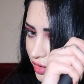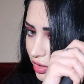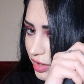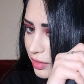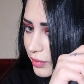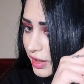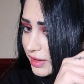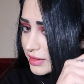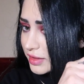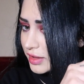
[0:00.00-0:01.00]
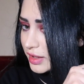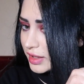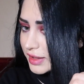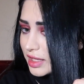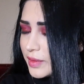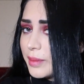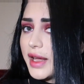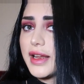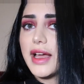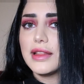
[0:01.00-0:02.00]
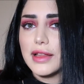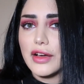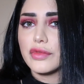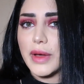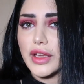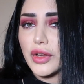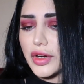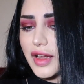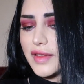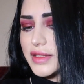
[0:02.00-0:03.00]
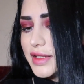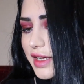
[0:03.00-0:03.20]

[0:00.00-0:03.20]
current one, and keep in mind I love my current